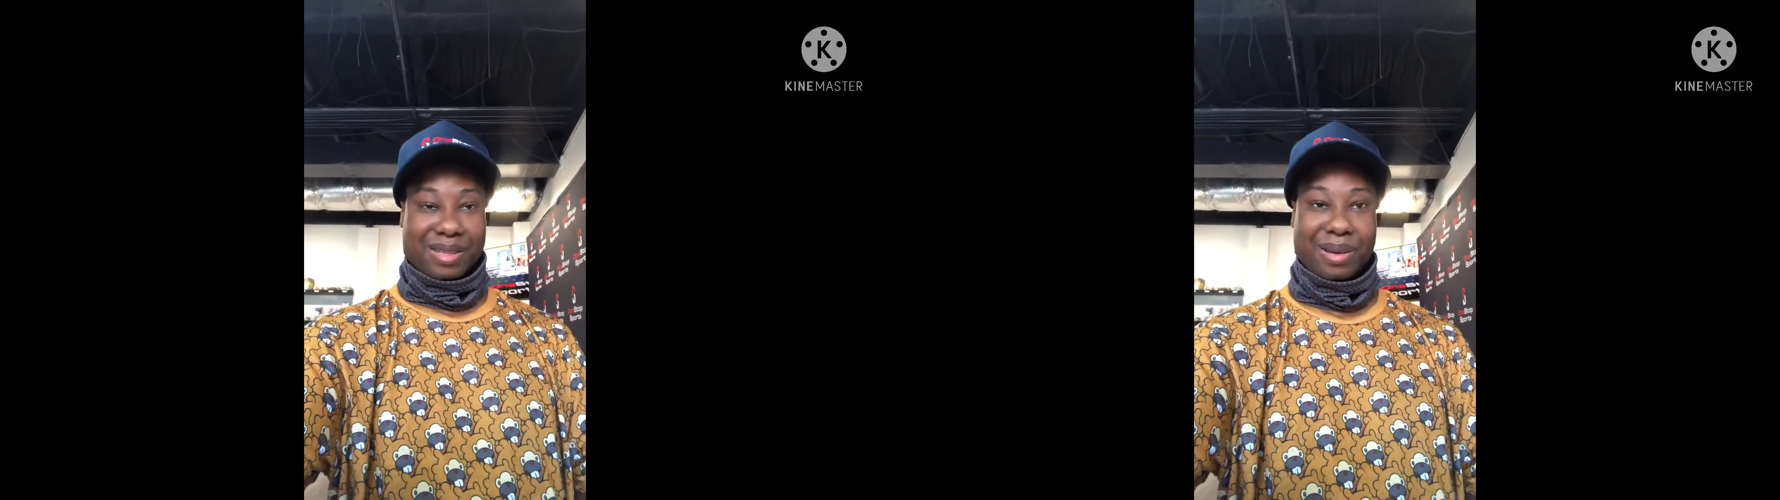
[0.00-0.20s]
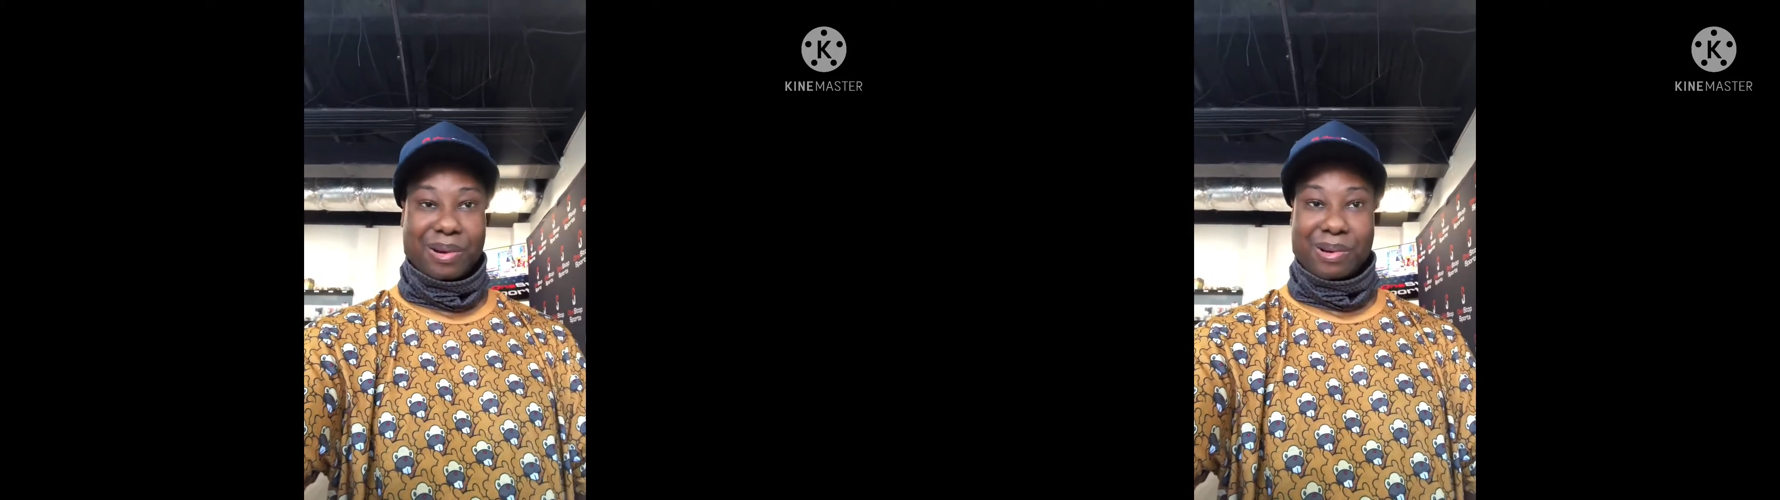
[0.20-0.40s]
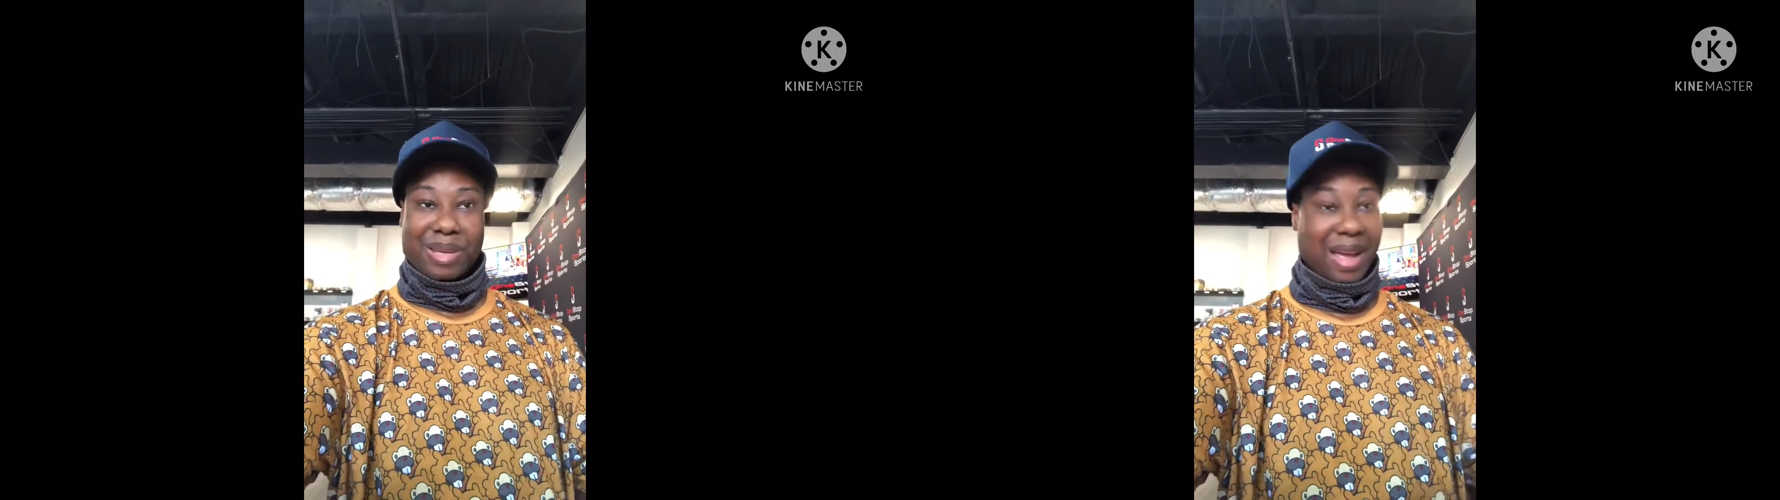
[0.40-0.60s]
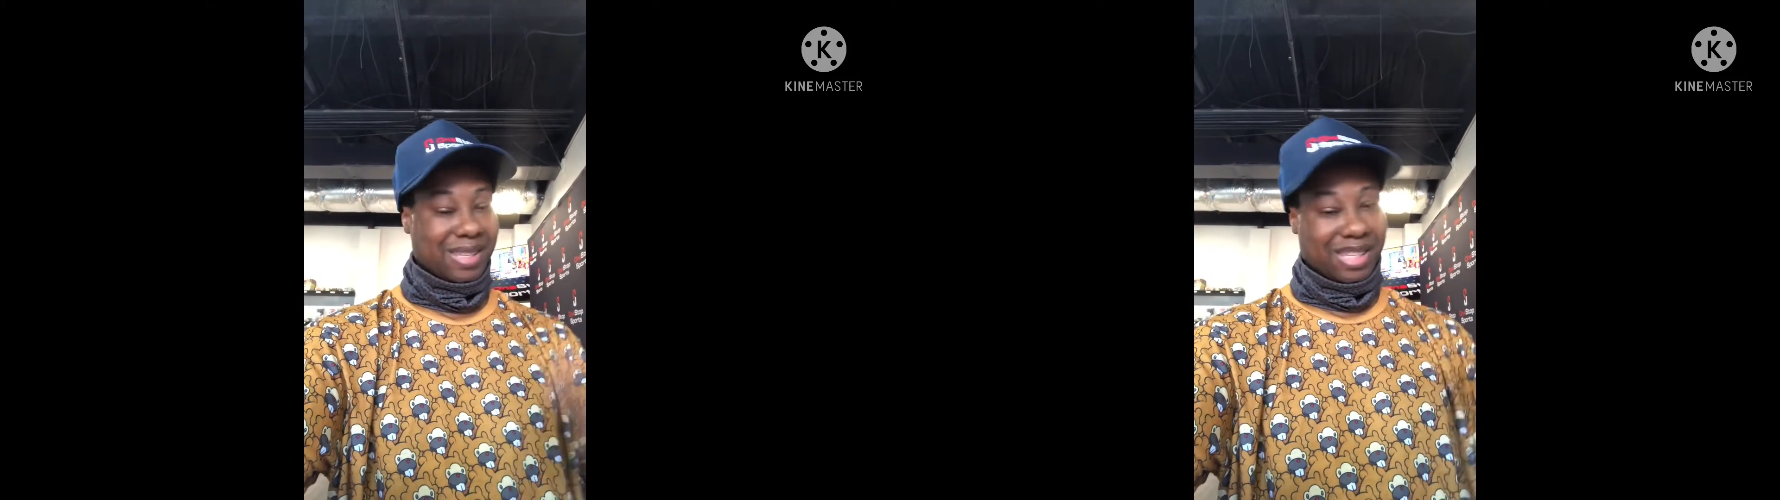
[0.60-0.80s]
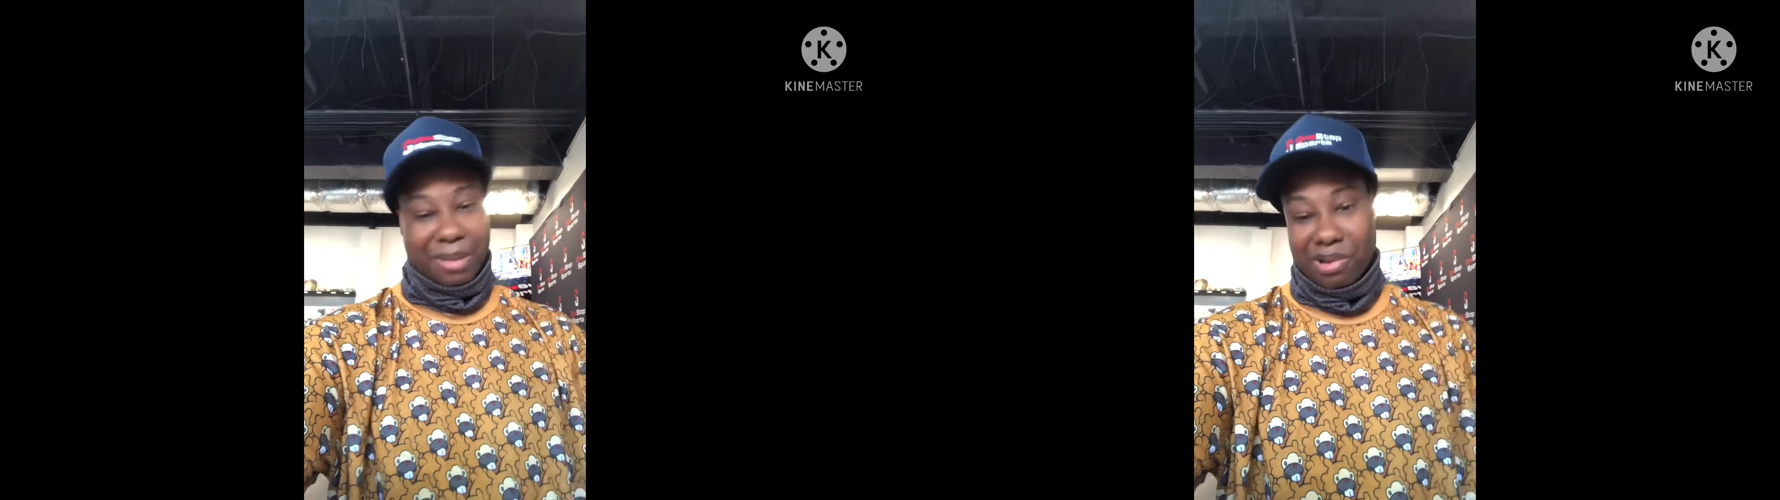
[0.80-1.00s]
So you
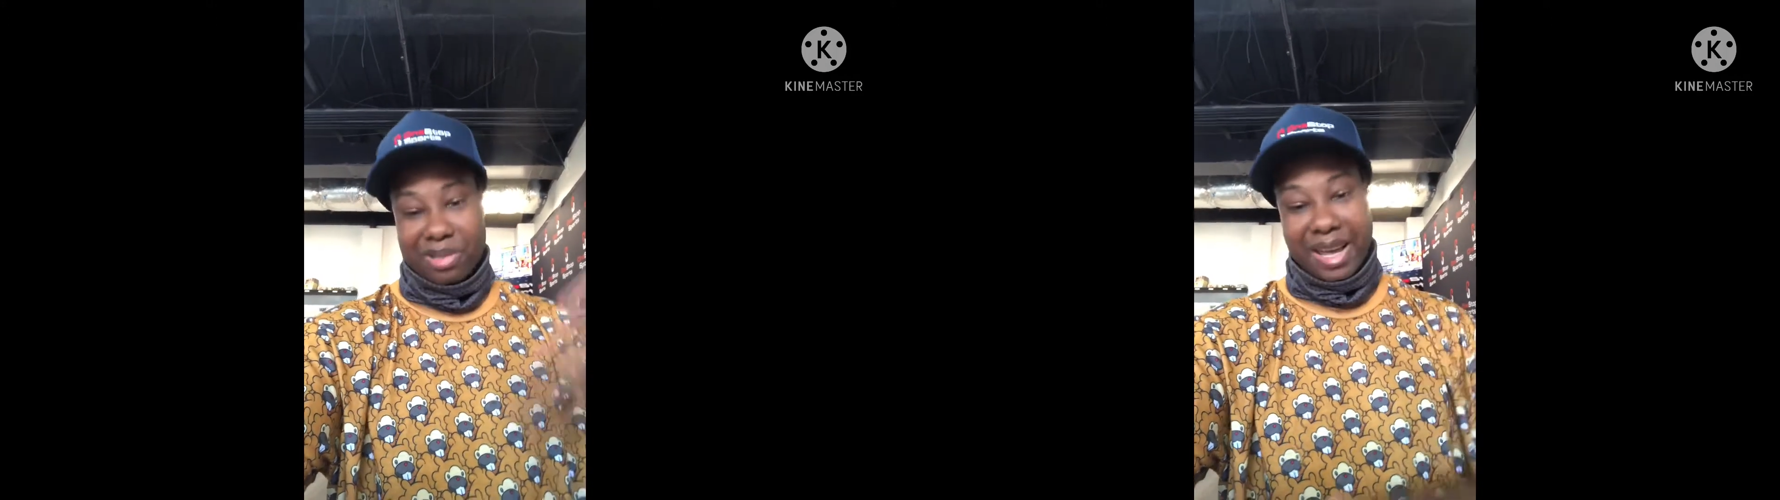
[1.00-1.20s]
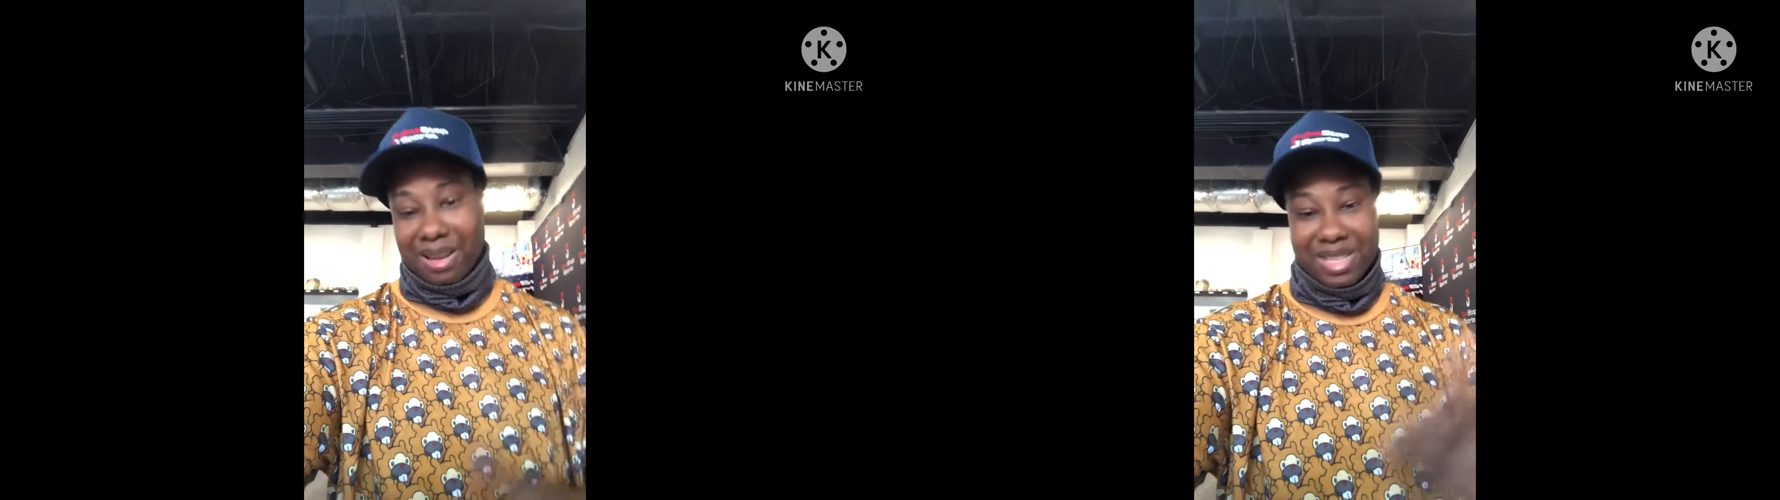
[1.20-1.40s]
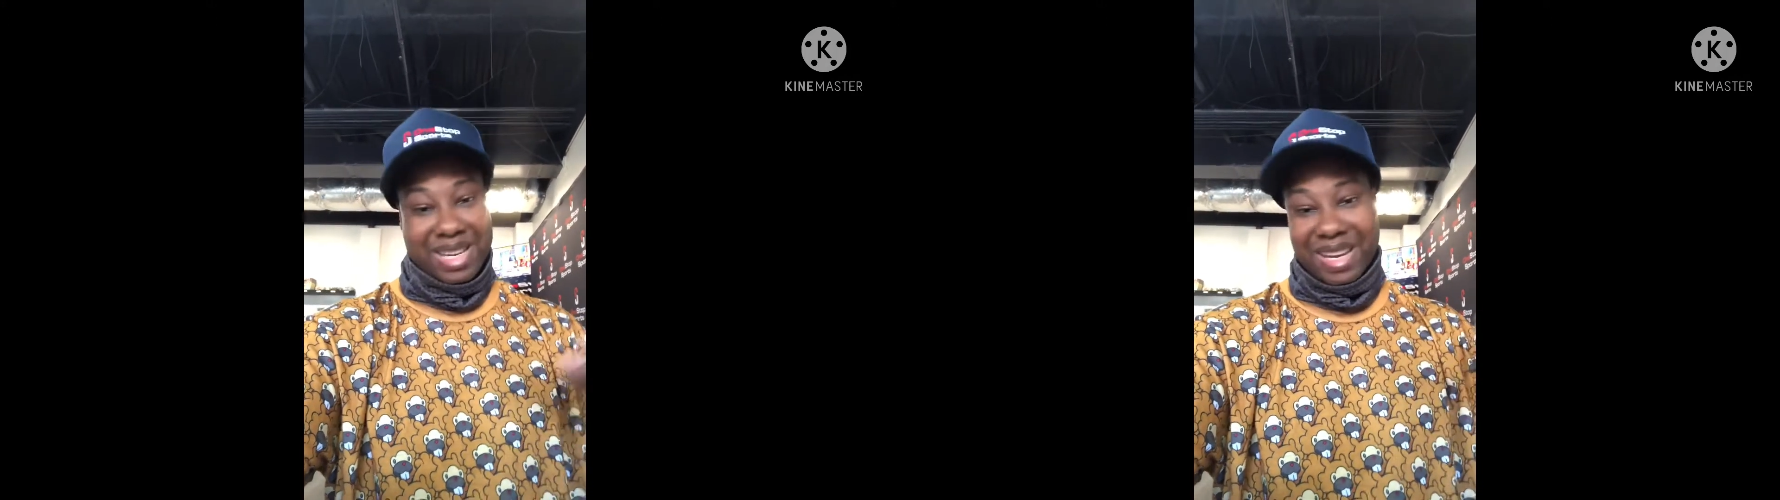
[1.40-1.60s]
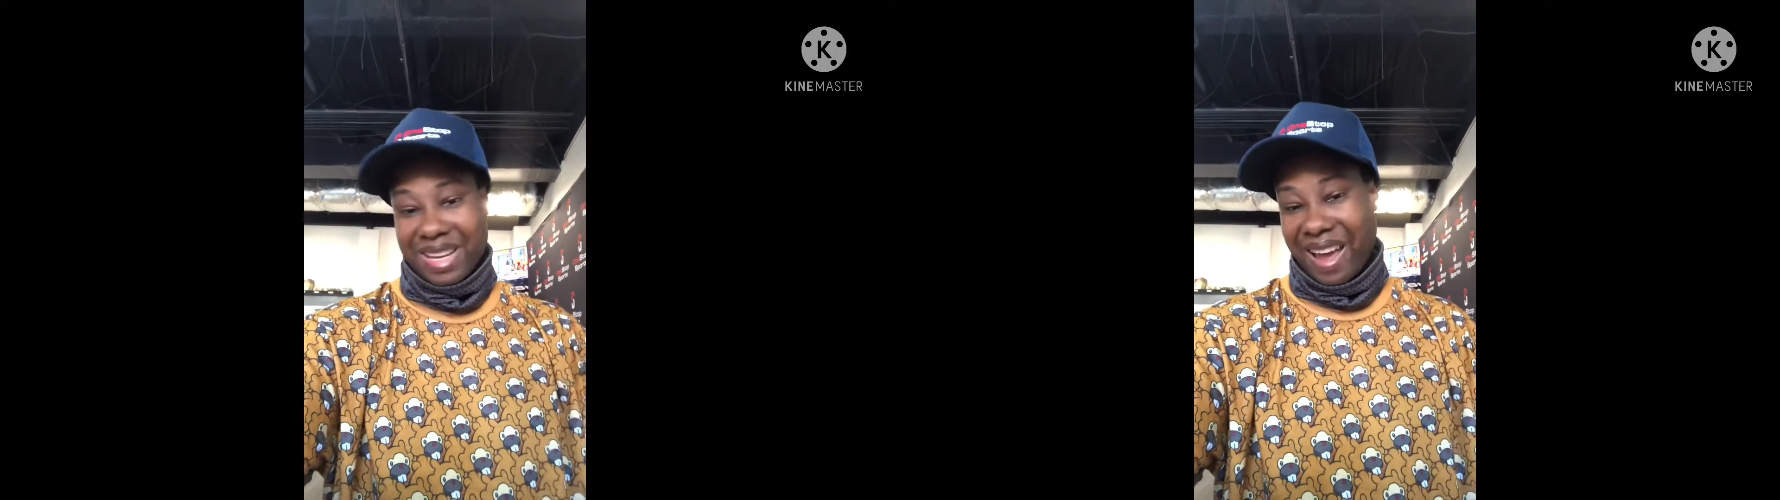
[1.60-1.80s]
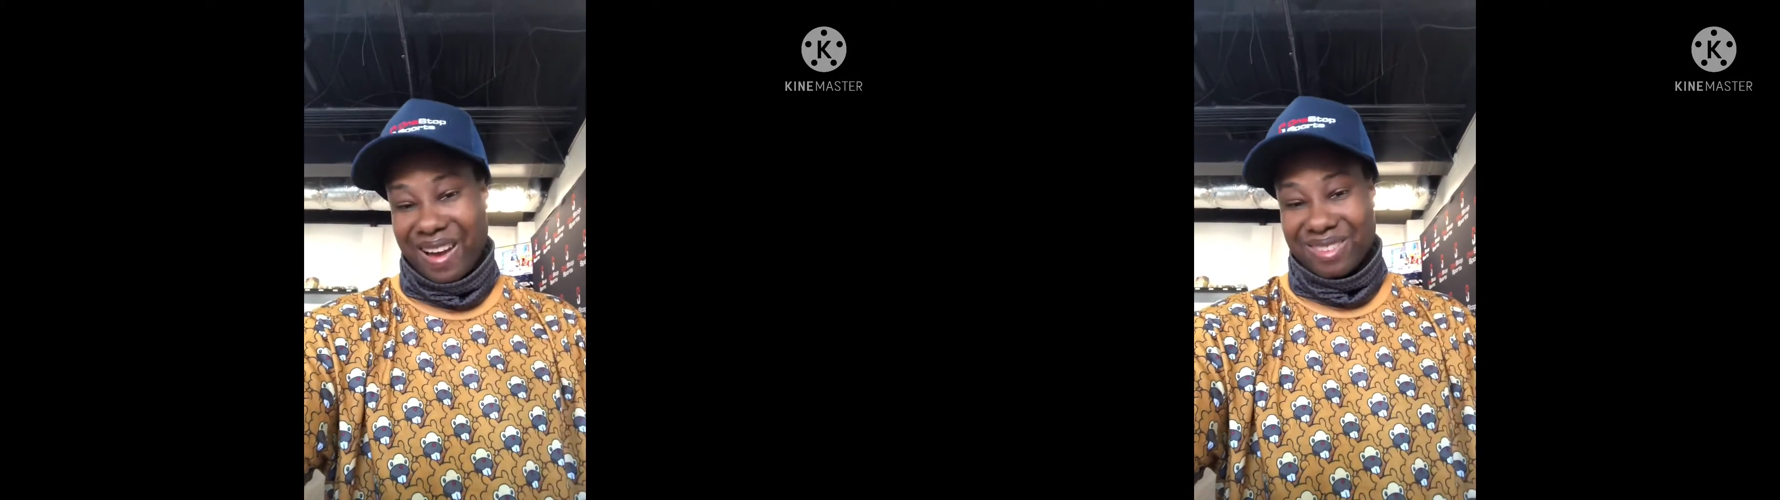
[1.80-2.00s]
guys come on down, check
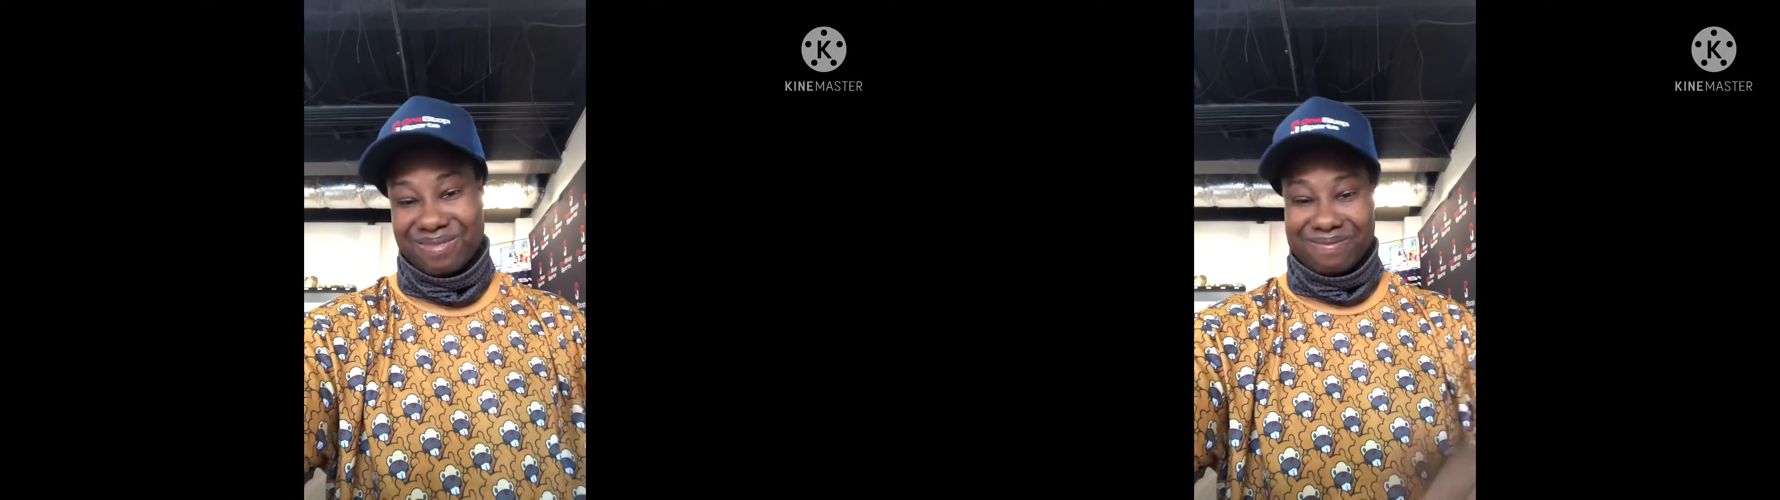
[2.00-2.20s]
it out.